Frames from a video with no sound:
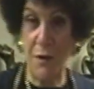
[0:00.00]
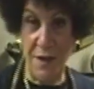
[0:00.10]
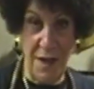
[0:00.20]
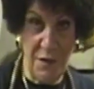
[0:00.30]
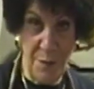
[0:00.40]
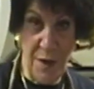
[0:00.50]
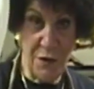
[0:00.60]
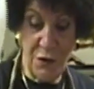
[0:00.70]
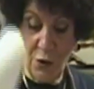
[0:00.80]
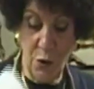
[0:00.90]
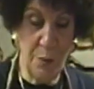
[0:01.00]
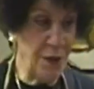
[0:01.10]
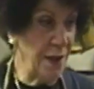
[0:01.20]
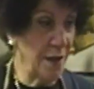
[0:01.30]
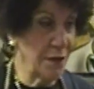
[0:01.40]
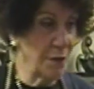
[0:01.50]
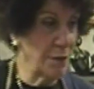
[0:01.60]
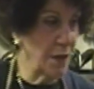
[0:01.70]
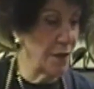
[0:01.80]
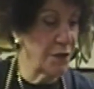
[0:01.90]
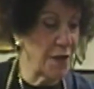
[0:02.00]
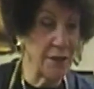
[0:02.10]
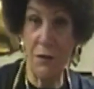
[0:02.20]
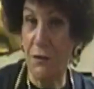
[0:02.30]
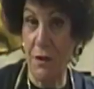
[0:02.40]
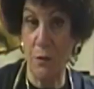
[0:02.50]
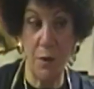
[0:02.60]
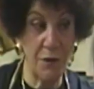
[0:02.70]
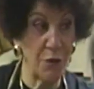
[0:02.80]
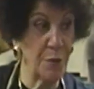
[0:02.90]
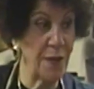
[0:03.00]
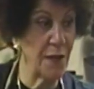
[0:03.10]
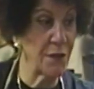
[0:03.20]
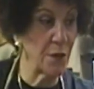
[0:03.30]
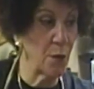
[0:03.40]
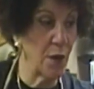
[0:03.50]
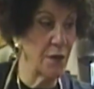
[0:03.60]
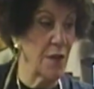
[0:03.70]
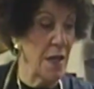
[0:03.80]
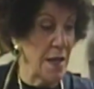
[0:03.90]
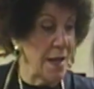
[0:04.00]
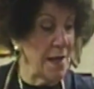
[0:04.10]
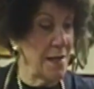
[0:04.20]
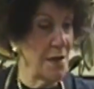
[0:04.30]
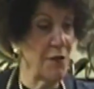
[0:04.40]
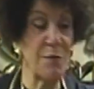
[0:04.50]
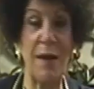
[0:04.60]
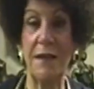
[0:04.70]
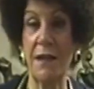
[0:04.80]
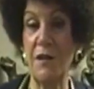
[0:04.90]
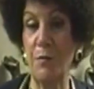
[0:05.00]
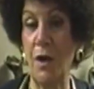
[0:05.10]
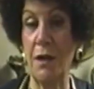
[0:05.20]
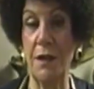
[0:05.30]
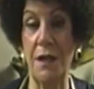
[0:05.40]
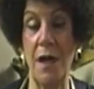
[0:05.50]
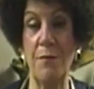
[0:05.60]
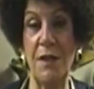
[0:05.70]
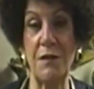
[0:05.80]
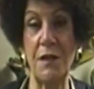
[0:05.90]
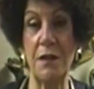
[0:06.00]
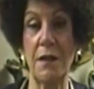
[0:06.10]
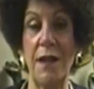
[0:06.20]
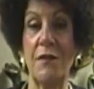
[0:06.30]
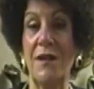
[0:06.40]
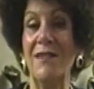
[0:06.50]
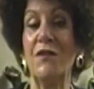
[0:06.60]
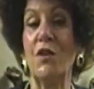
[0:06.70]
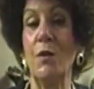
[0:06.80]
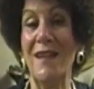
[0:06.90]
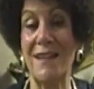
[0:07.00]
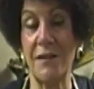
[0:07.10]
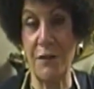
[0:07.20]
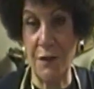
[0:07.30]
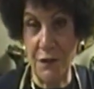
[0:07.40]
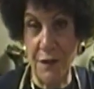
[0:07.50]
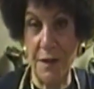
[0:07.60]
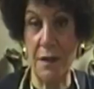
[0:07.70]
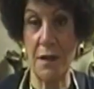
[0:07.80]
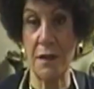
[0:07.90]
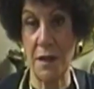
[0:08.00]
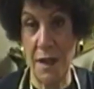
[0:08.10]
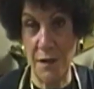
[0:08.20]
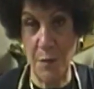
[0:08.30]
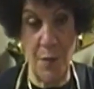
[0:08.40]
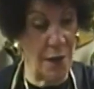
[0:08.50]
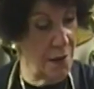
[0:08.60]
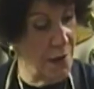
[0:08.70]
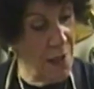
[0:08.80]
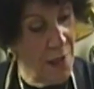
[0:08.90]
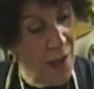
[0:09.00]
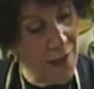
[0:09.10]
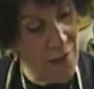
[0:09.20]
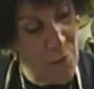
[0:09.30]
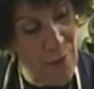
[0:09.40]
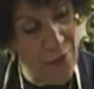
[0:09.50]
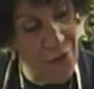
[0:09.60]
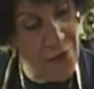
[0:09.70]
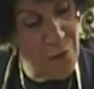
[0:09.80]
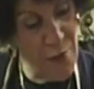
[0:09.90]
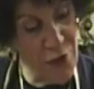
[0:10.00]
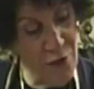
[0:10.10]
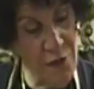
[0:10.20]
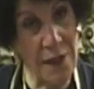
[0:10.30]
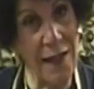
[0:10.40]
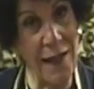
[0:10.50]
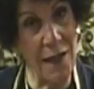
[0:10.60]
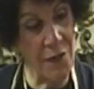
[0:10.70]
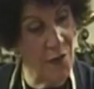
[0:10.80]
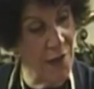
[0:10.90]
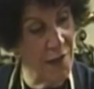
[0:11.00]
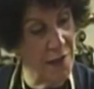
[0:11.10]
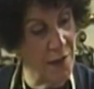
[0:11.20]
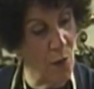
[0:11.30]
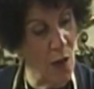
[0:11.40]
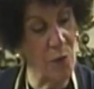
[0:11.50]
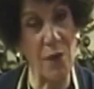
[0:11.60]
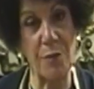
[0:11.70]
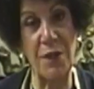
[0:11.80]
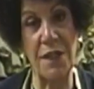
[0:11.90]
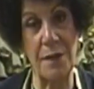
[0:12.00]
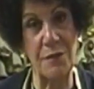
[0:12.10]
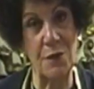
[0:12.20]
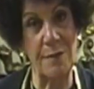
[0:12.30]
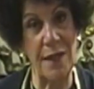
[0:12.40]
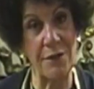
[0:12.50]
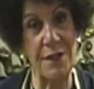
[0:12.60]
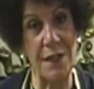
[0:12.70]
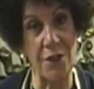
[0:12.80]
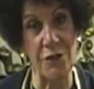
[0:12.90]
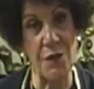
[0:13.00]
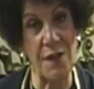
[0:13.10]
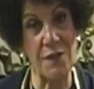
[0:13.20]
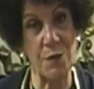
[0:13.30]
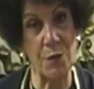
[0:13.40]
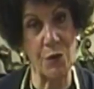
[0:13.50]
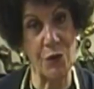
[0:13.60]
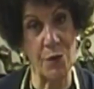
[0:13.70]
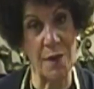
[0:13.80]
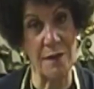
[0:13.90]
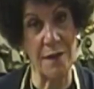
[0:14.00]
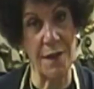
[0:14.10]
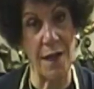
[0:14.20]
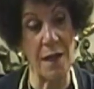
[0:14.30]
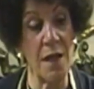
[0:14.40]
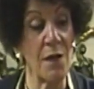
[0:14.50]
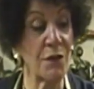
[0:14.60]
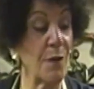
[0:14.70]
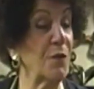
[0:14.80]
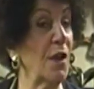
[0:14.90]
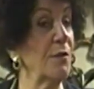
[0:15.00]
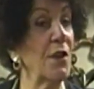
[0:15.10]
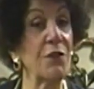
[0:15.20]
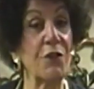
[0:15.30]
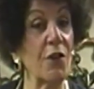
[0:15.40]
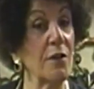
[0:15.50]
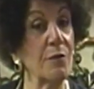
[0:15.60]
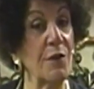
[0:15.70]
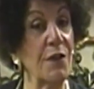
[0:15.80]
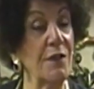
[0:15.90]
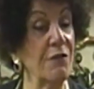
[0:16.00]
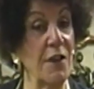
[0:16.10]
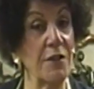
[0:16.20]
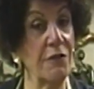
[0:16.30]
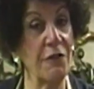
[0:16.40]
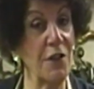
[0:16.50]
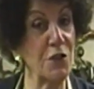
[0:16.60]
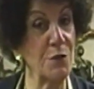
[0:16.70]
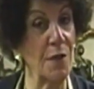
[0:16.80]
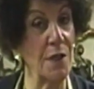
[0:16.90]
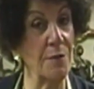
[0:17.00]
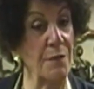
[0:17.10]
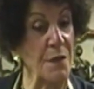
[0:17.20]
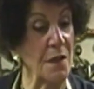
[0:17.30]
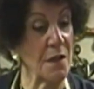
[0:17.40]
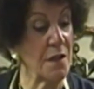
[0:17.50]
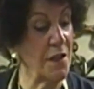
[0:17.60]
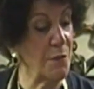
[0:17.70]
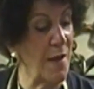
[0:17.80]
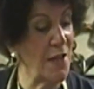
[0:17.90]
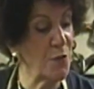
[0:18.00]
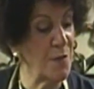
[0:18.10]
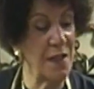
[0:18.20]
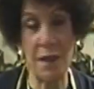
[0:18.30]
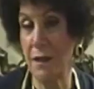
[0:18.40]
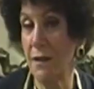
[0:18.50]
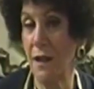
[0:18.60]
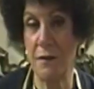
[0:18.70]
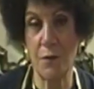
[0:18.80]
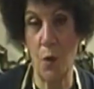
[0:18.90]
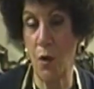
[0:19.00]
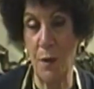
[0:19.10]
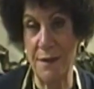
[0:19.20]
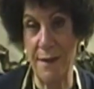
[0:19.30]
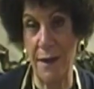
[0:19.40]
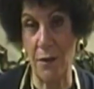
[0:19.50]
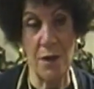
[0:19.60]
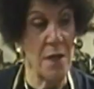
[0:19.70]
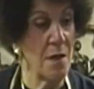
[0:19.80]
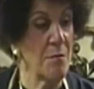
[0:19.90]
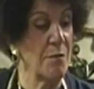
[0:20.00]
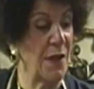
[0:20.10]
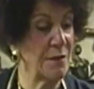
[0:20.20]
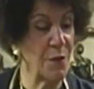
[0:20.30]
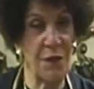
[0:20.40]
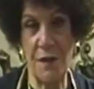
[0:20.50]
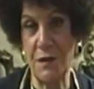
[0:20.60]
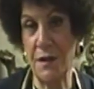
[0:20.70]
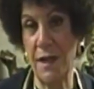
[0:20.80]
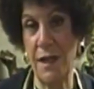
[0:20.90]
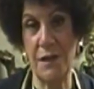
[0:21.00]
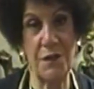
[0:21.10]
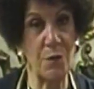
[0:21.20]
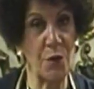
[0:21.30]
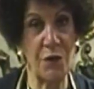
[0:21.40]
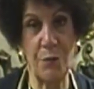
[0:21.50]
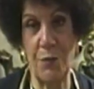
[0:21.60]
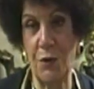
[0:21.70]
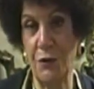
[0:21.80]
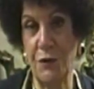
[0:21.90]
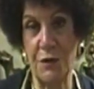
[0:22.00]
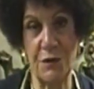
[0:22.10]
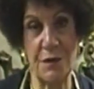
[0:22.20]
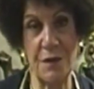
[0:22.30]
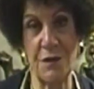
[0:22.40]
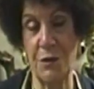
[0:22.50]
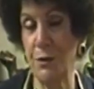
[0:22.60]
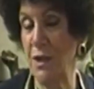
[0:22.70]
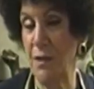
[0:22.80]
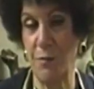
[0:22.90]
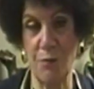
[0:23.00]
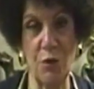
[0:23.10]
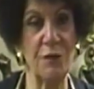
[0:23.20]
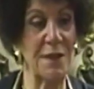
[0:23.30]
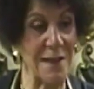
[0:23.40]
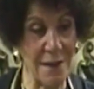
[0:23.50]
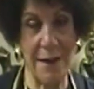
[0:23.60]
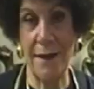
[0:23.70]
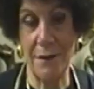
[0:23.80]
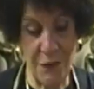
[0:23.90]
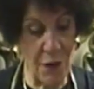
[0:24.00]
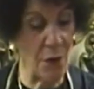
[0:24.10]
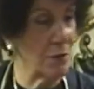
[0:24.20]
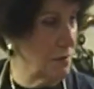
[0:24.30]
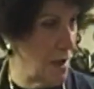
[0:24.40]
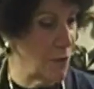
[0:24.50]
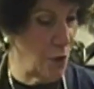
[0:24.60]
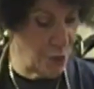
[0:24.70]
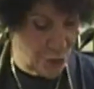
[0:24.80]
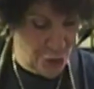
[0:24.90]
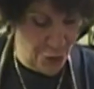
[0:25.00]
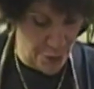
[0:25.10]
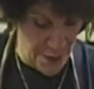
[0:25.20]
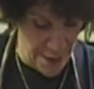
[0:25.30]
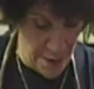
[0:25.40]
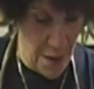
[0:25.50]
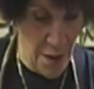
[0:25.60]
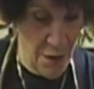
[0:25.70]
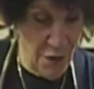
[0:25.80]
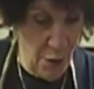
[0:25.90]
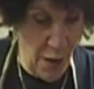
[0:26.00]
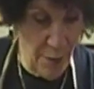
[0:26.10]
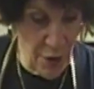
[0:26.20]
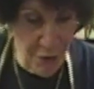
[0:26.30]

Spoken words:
work with a nice big scoop. You can get stainless steel ones or plastic ones. And here is my glaze bucket. I'm mixing glaze into an existing glaze bucket. I have about this much of glaze, and I want to bring it up to about here. So that's what we're doing today. Sometimes I'll start with a very fresh glaze batch, meaning I'll have all the way down. But with this glaze, it works beautiful to keep moving it ahead, so I'm going to do that. So I'm